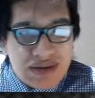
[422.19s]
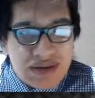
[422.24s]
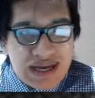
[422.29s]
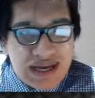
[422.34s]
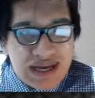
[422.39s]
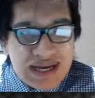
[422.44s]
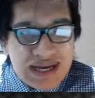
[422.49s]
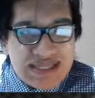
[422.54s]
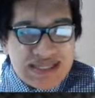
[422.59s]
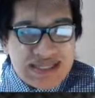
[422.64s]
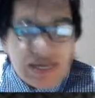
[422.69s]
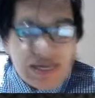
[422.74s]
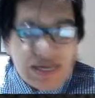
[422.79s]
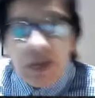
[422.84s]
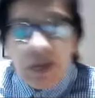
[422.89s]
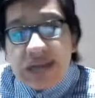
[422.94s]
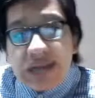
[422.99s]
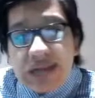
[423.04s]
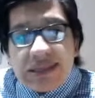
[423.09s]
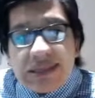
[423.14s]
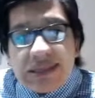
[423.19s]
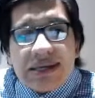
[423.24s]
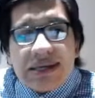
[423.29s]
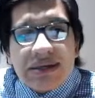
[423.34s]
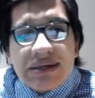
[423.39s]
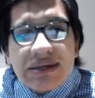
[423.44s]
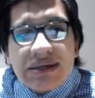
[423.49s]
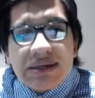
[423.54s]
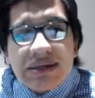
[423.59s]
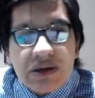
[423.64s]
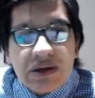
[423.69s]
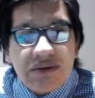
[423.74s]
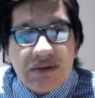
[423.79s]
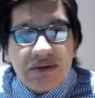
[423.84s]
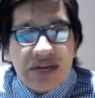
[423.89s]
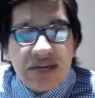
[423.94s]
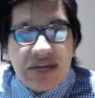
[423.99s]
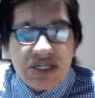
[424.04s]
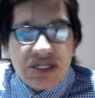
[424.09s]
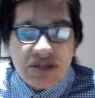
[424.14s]
I, I say greatly you know
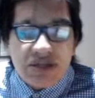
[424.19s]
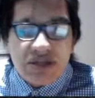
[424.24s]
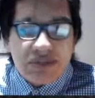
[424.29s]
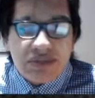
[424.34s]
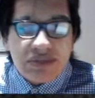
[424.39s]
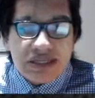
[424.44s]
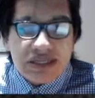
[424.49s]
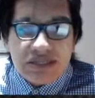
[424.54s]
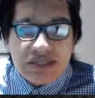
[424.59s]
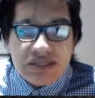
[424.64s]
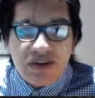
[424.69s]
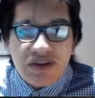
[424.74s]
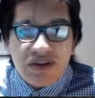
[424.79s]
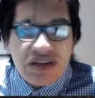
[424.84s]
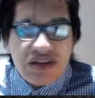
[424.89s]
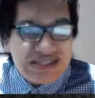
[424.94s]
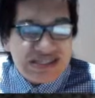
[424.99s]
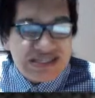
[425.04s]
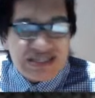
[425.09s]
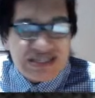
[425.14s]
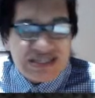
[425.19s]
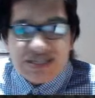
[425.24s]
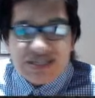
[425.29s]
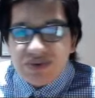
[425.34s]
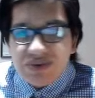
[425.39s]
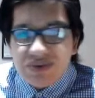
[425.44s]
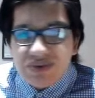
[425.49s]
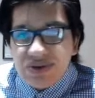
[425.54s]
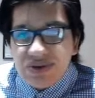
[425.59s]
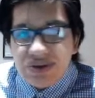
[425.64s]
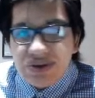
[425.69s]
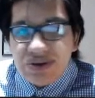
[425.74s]
immeasurably it's very easy this one you